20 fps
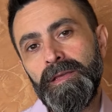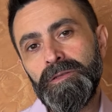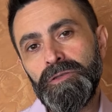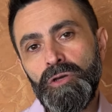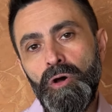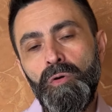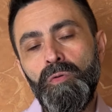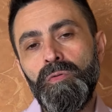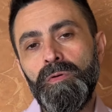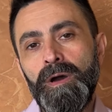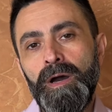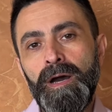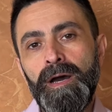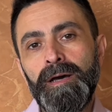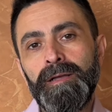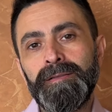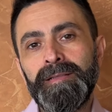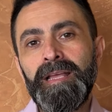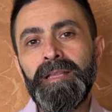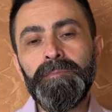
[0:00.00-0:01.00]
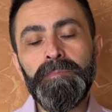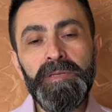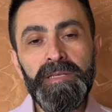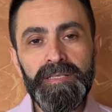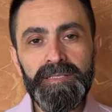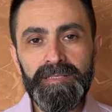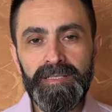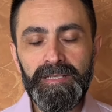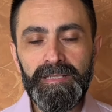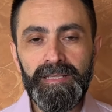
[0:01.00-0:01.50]
So uh, that
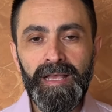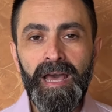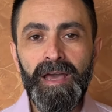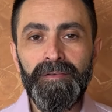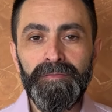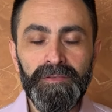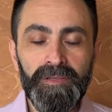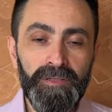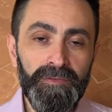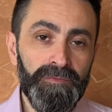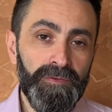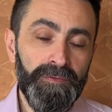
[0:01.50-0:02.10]
means that I've done